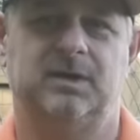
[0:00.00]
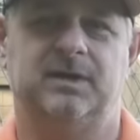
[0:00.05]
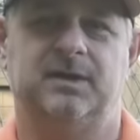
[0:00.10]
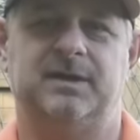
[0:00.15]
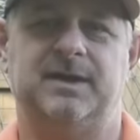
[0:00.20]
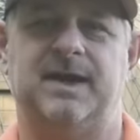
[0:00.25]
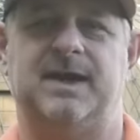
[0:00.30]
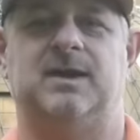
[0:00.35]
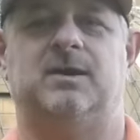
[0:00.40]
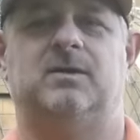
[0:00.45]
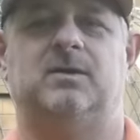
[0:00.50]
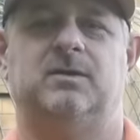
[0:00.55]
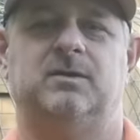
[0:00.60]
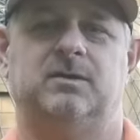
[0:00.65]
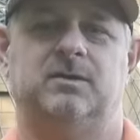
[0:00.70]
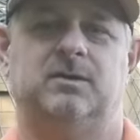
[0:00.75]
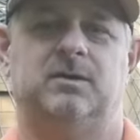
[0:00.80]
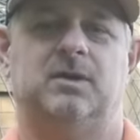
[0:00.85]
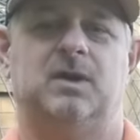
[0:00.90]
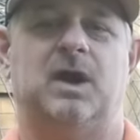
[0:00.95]
Now,
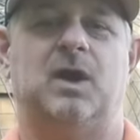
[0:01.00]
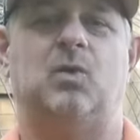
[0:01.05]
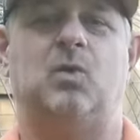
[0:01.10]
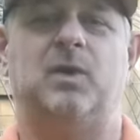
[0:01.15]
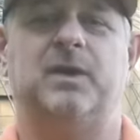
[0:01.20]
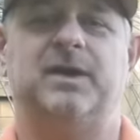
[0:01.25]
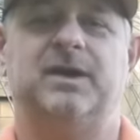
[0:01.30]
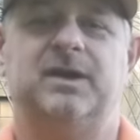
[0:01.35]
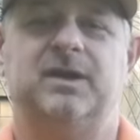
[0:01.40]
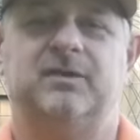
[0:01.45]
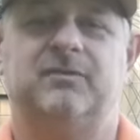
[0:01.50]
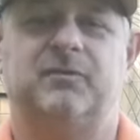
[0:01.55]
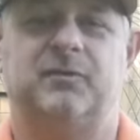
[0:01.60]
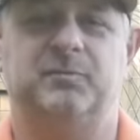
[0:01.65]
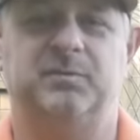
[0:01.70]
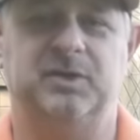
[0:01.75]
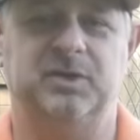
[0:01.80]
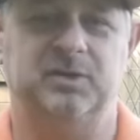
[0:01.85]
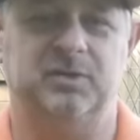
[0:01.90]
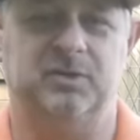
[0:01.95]
I want to hear
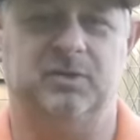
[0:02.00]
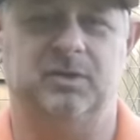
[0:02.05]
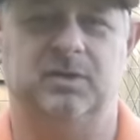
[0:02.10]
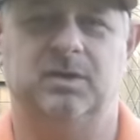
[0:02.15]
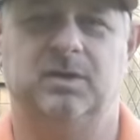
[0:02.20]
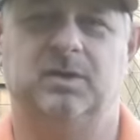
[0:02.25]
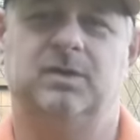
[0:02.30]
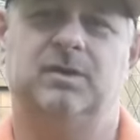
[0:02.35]
from you.